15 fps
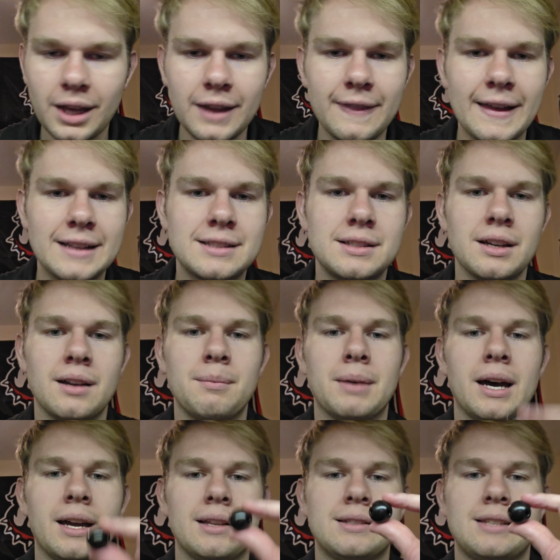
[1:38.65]
And that's done
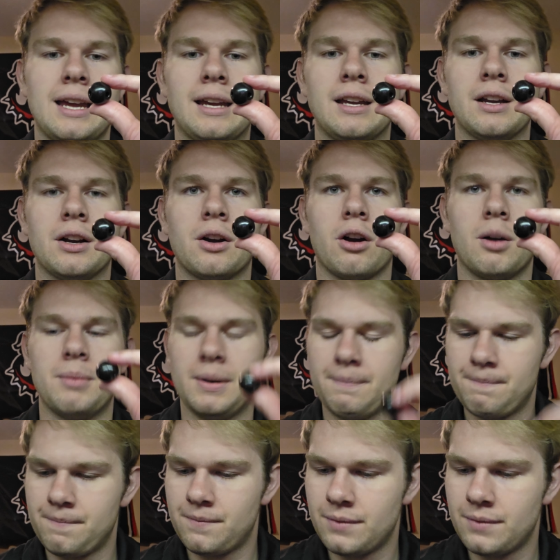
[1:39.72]
by taking a carbon